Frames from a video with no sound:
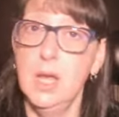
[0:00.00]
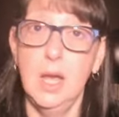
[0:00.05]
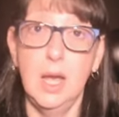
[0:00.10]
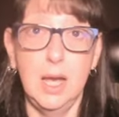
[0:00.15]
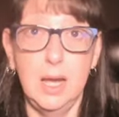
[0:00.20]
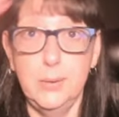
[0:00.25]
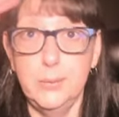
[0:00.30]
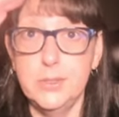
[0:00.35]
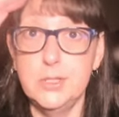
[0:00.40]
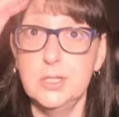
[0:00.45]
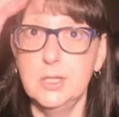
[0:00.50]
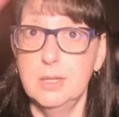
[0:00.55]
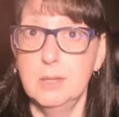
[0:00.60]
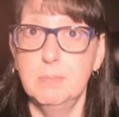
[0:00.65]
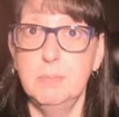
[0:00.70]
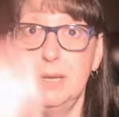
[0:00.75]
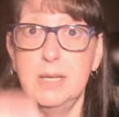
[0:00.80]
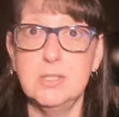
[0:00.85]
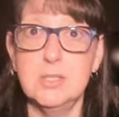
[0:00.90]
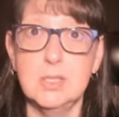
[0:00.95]
I wish you the
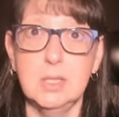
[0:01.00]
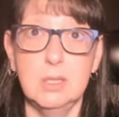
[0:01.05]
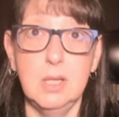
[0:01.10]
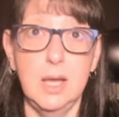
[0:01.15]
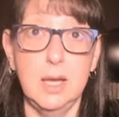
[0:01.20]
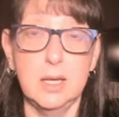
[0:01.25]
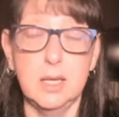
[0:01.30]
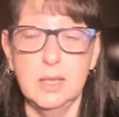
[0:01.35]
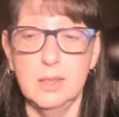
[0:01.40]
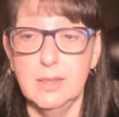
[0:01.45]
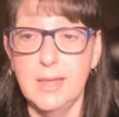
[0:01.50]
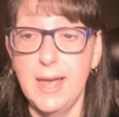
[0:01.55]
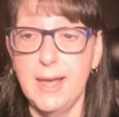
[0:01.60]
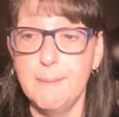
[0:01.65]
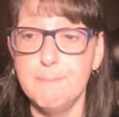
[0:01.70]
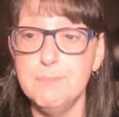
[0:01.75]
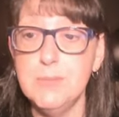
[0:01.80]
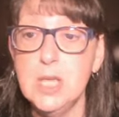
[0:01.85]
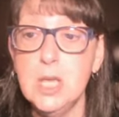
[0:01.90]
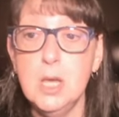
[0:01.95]
best of luck in that.
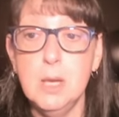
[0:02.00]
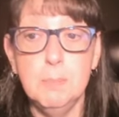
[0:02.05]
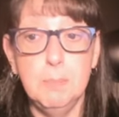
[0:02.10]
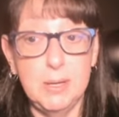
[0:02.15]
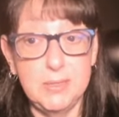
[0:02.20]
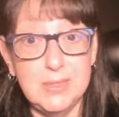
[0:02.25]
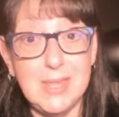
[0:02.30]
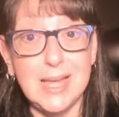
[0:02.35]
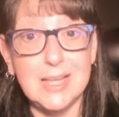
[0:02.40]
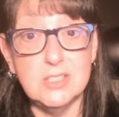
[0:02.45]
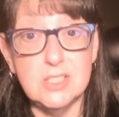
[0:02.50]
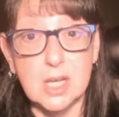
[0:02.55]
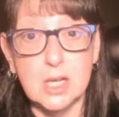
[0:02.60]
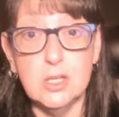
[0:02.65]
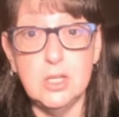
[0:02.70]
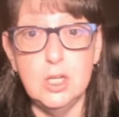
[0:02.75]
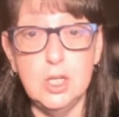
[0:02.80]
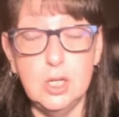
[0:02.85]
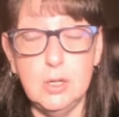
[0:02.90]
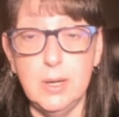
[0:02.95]
But that's how
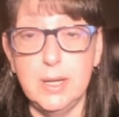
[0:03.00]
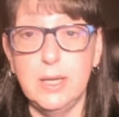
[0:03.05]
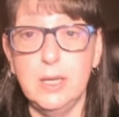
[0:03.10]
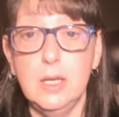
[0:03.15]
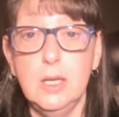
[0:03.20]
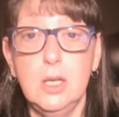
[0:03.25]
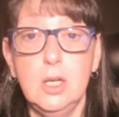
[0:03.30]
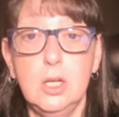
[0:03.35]
you do it.